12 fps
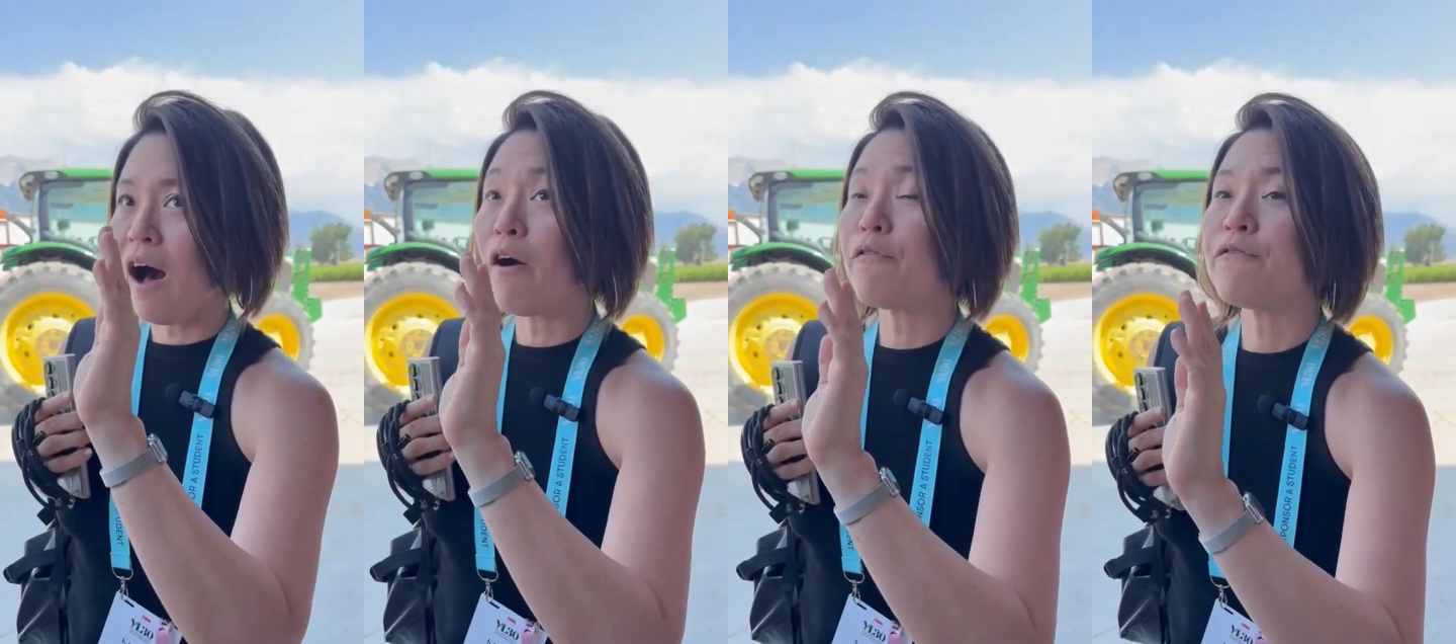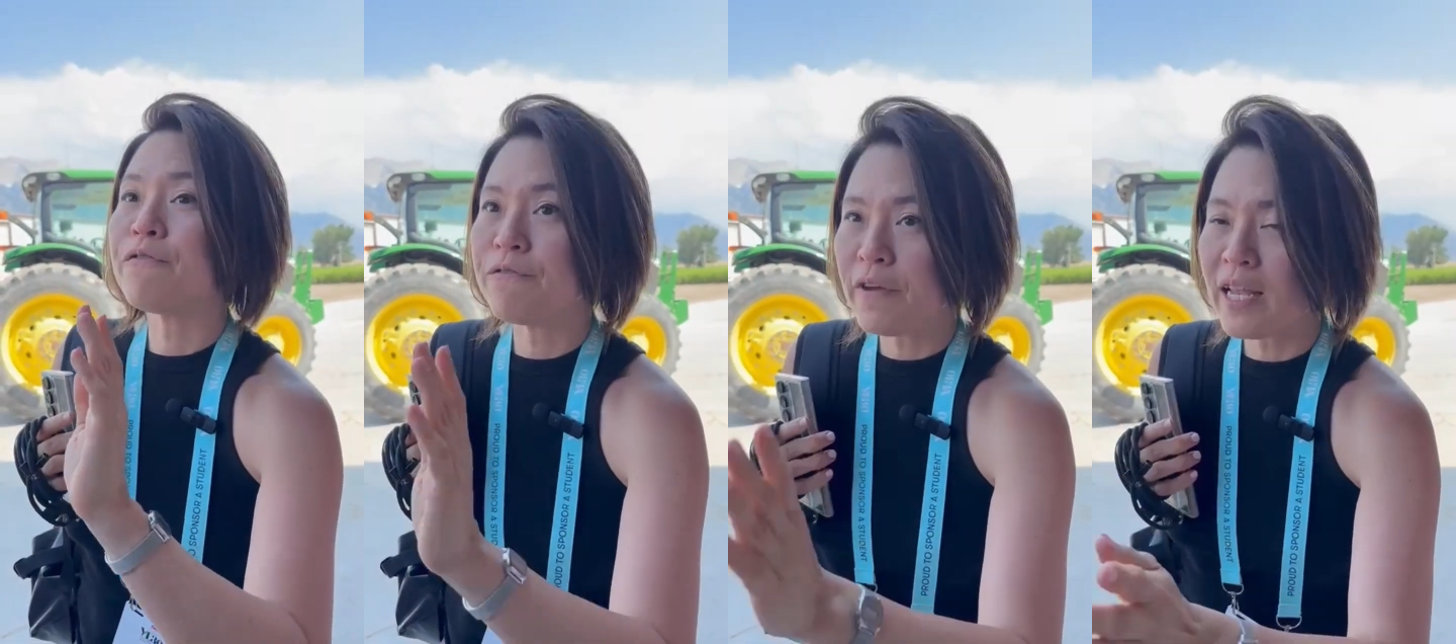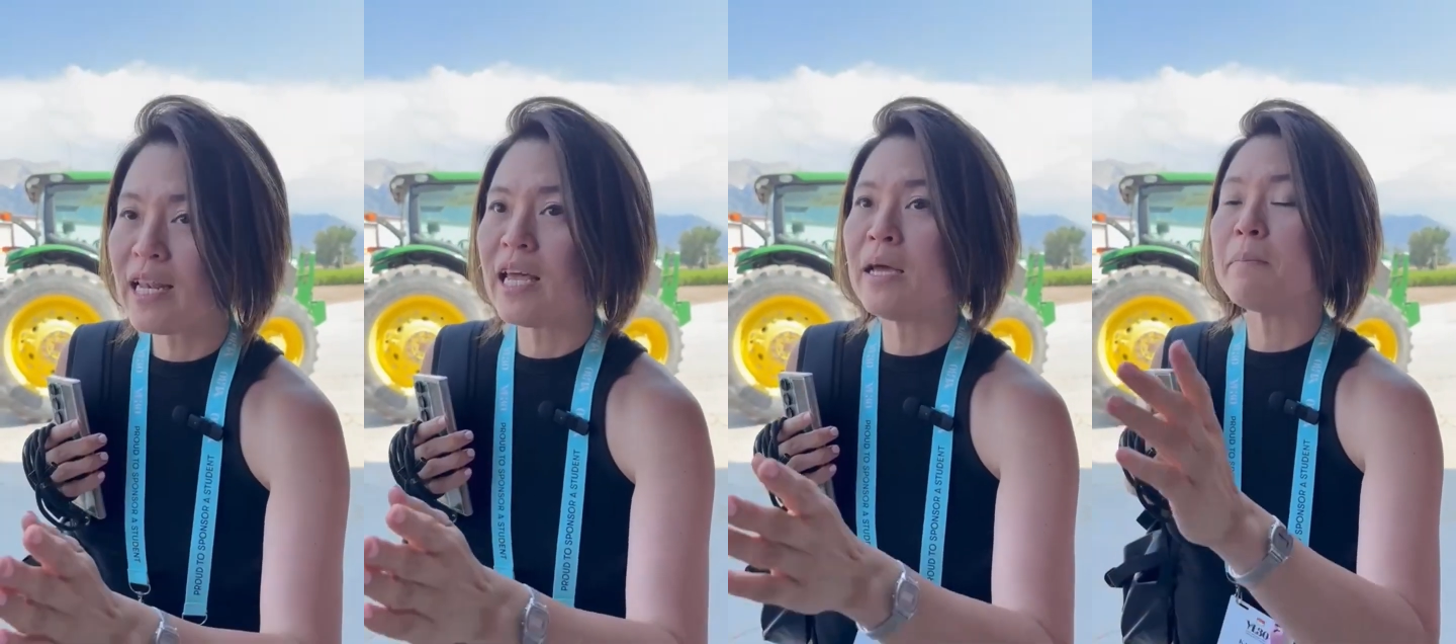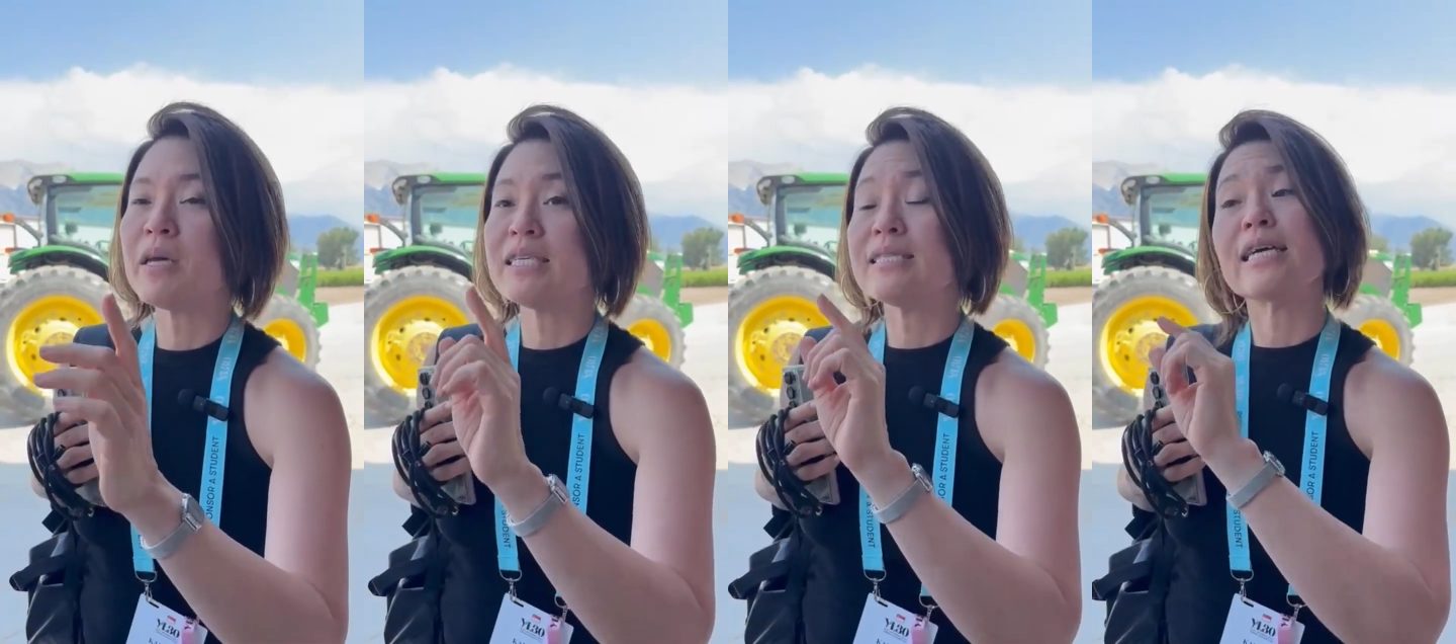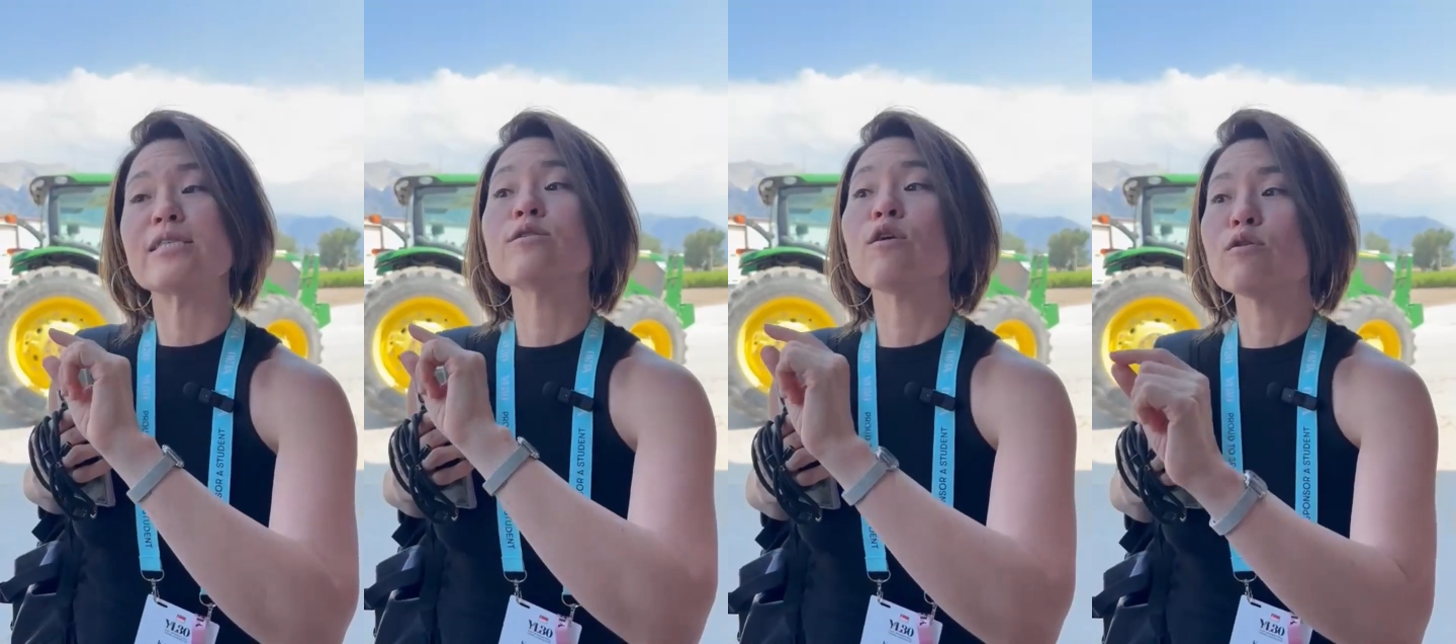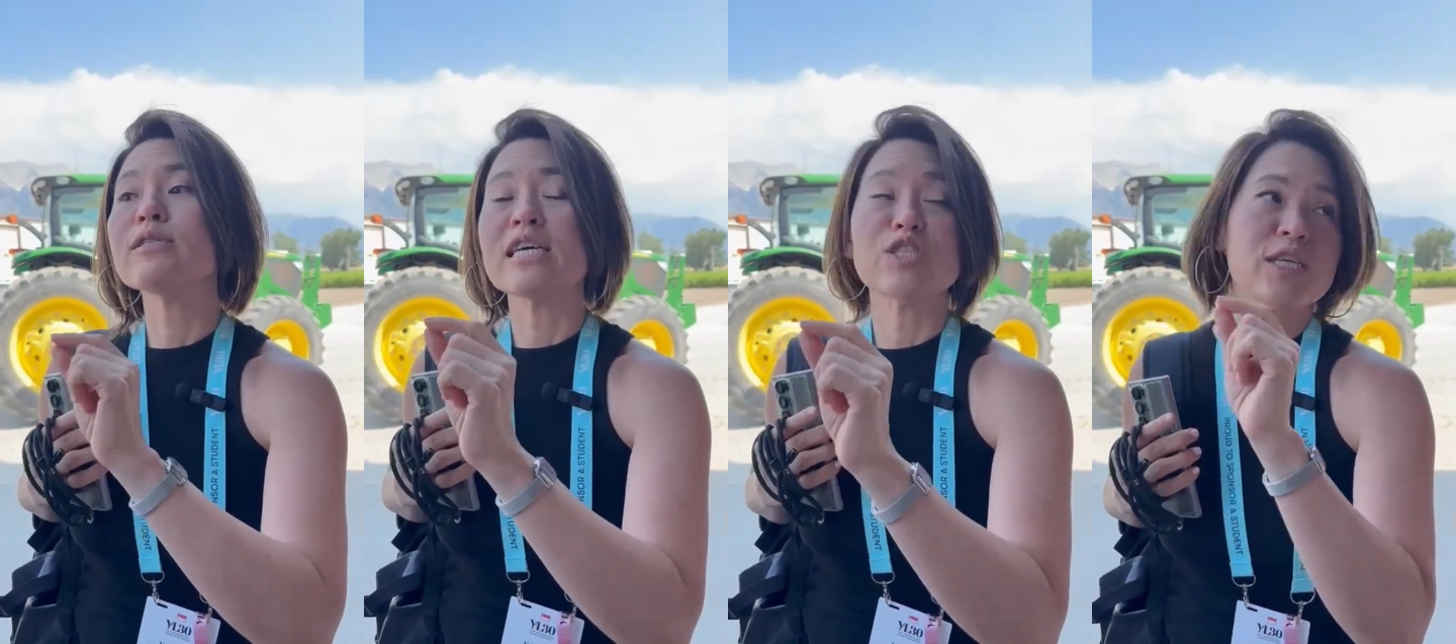of failing because there's
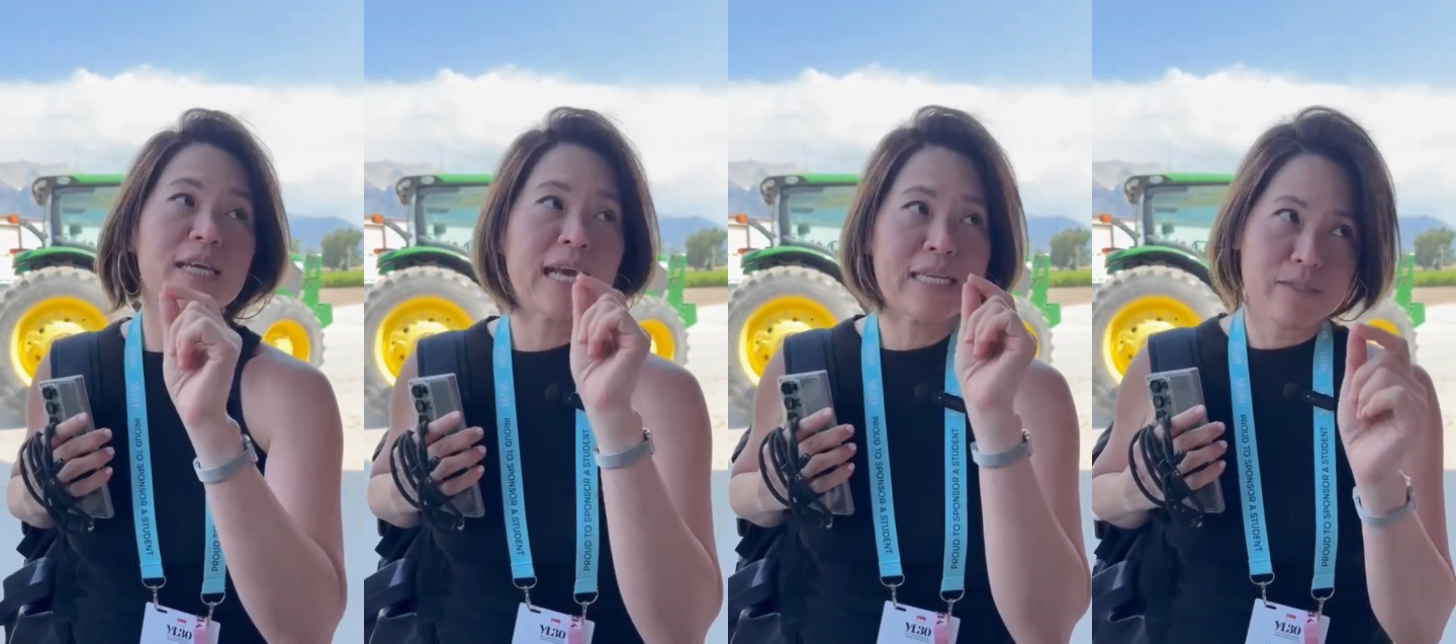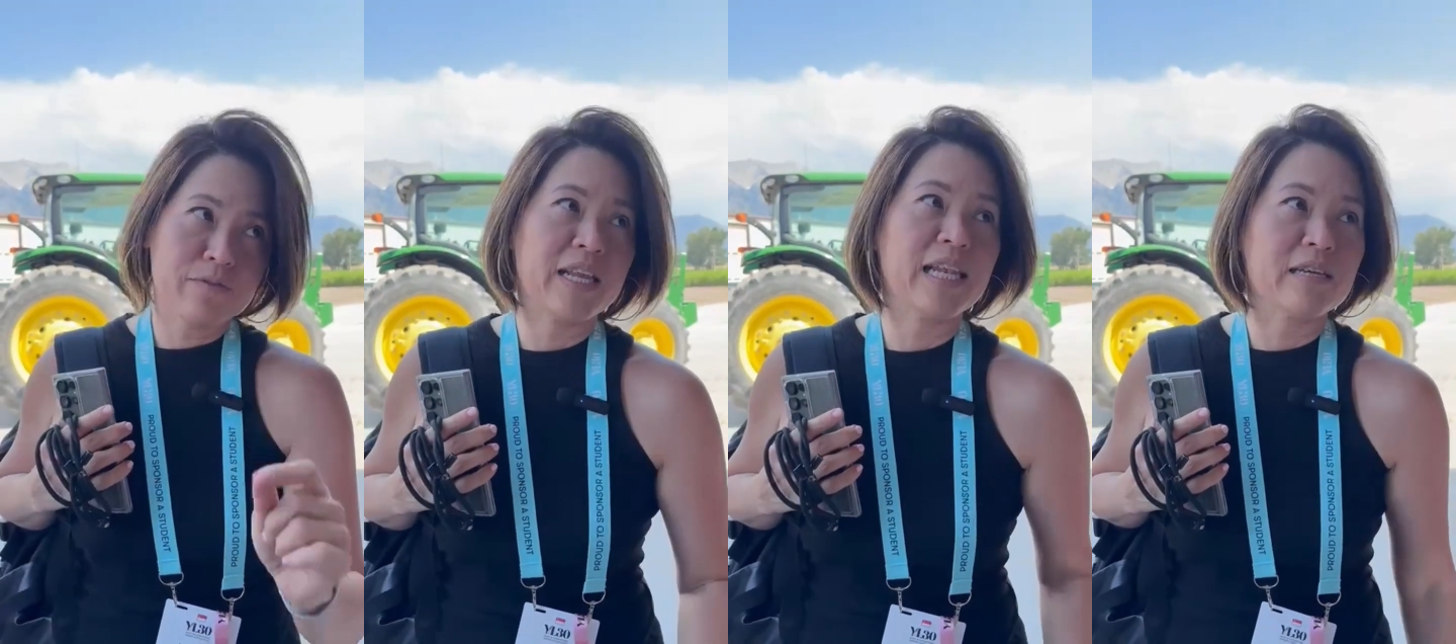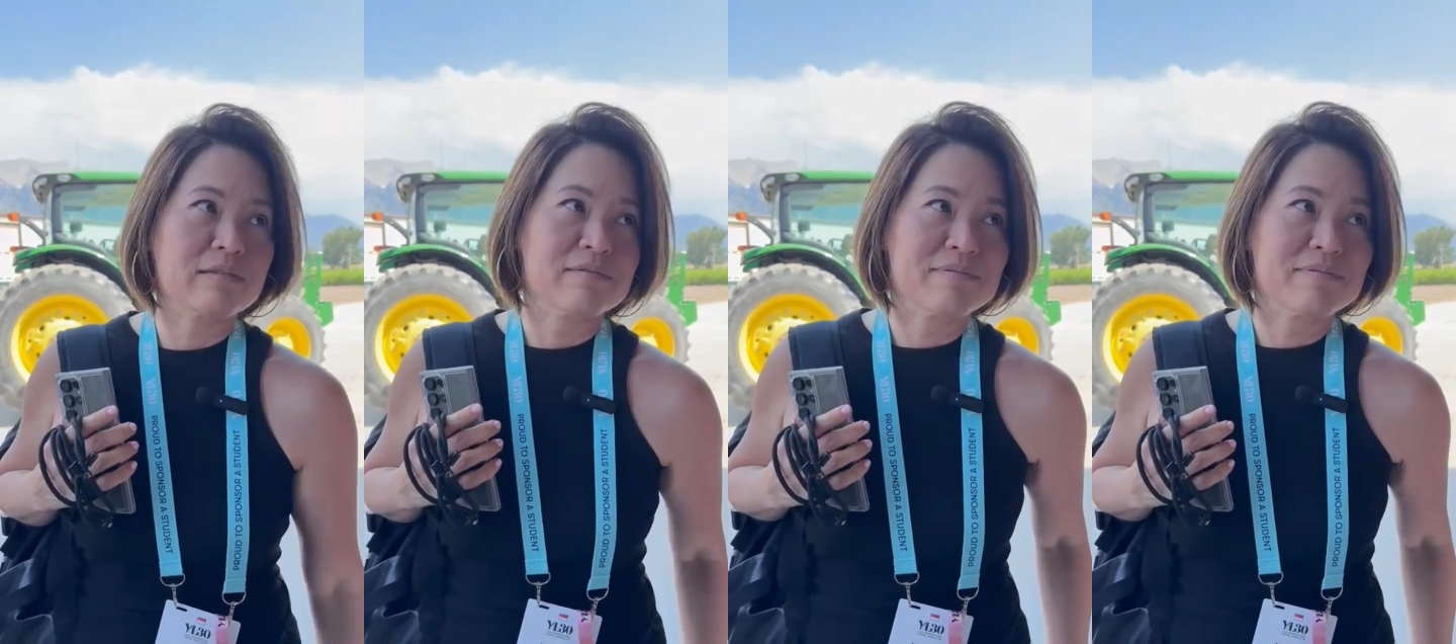no such thing as failing.